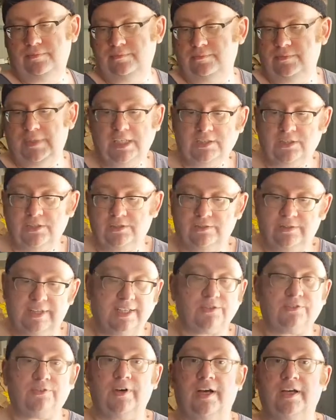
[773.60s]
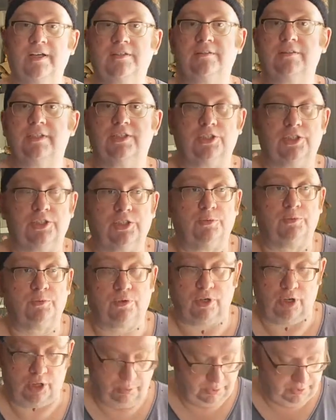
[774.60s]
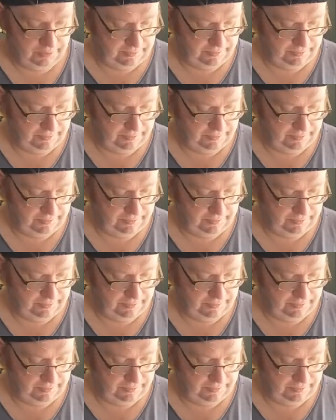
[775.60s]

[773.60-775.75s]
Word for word: That's, that's fine. It's just a prop.